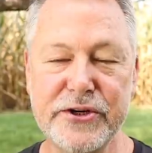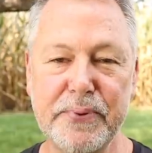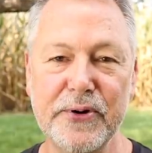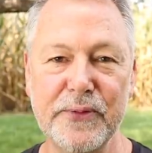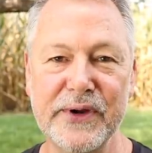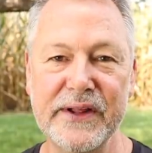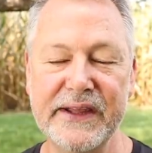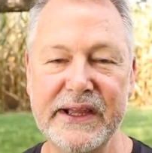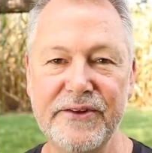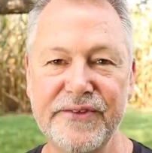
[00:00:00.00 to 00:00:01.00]
you pull one of
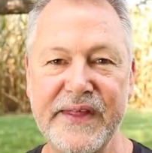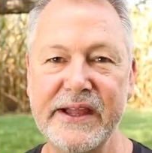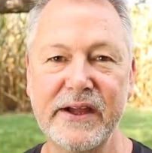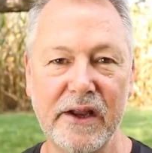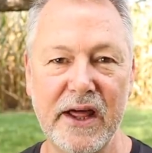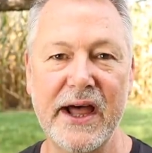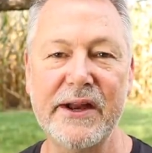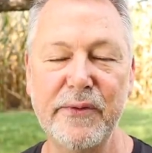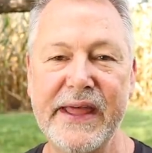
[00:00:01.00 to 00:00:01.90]
these, they glide